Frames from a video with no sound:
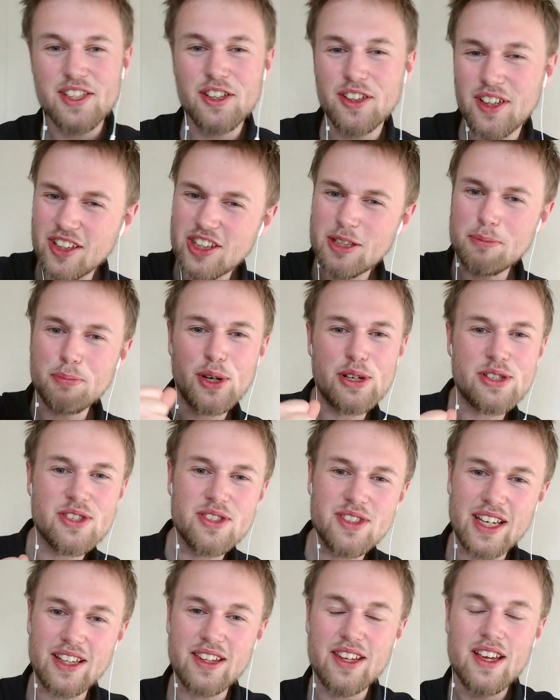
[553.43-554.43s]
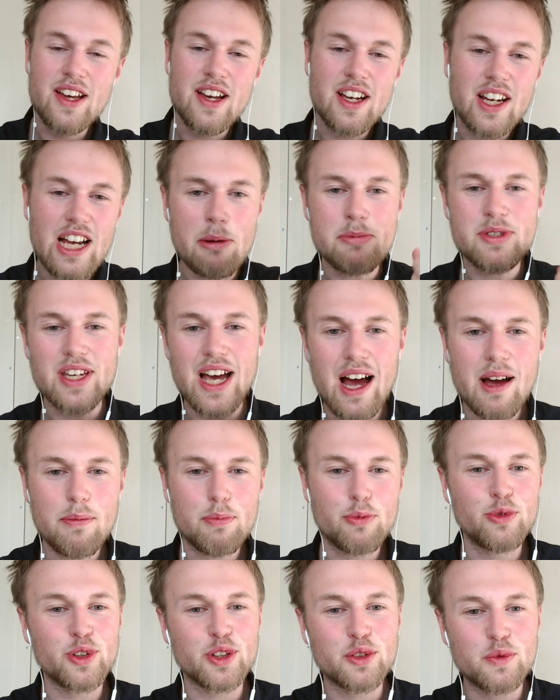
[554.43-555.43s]
You're not the person that comes
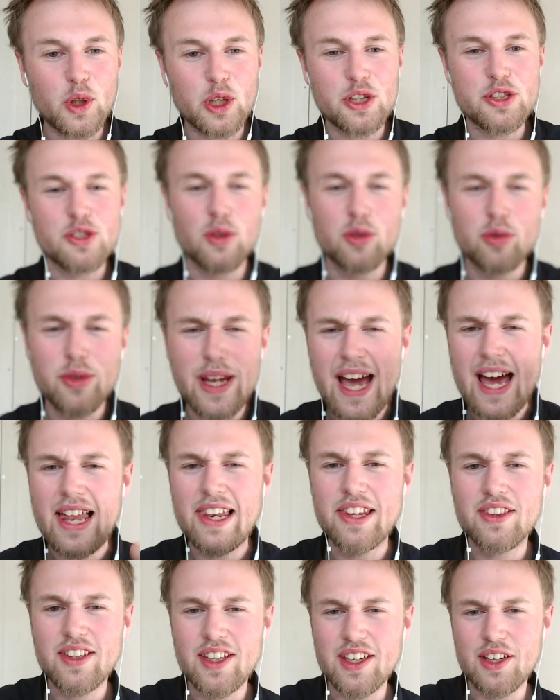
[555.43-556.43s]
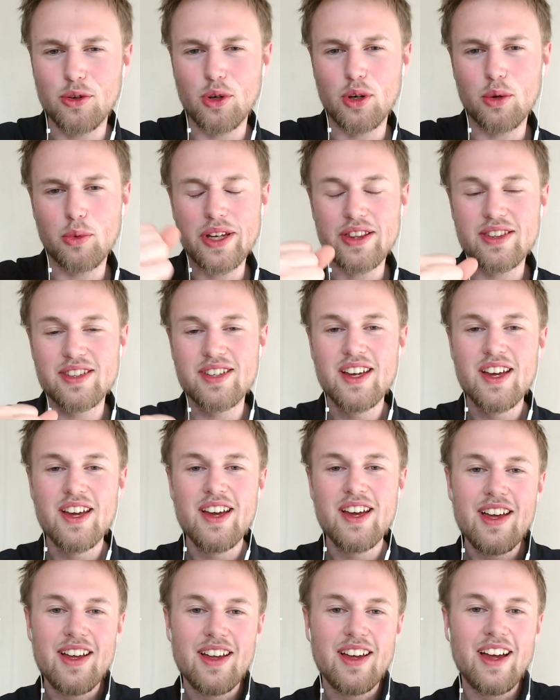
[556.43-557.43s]
up with virtual reality or with
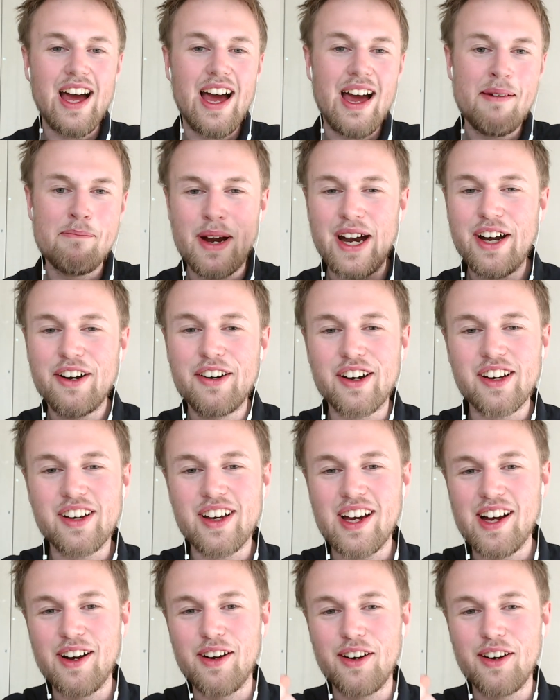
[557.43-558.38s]
uh, America.